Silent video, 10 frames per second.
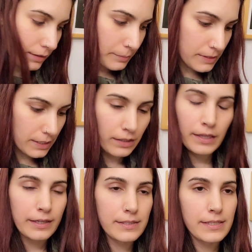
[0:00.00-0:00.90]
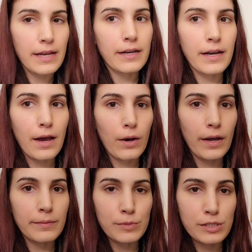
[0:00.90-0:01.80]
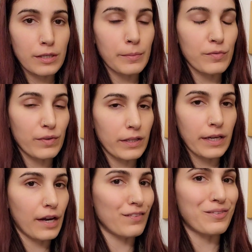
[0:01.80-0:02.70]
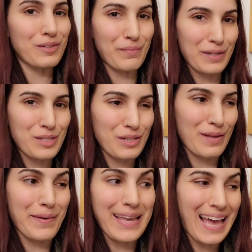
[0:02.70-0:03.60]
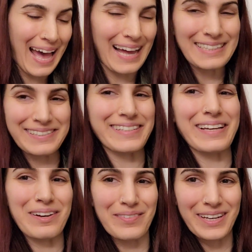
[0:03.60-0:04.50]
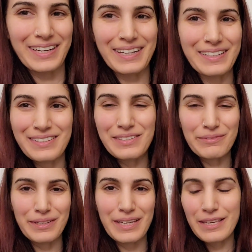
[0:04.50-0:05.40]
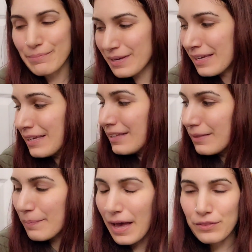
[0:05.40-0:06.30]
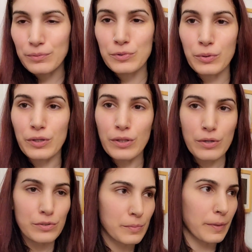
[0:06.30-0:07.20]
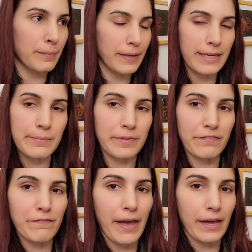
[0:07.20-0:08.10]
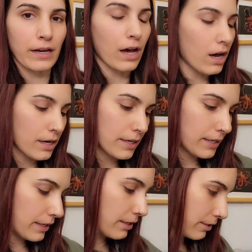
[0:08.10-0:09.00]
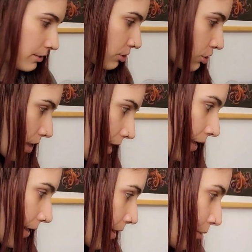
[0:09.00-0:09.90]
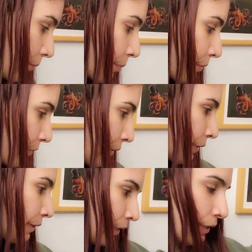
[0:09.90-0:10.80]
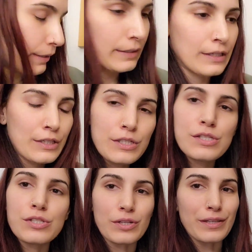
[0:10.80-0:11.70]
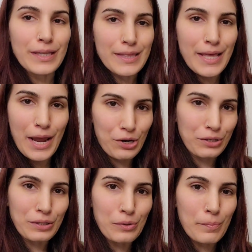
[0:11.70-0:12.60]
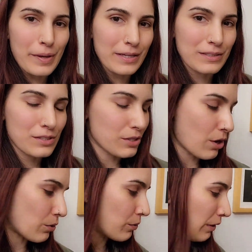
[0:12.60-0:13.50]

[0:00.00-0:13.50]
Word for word: them sit like I said and now I'm just gonna be really careful to make sure that my cat doesn't come in here so I'm gonna keep the bathroom door closed but I'm gonna keep the fan on in here to try and help circulate the air a little bit so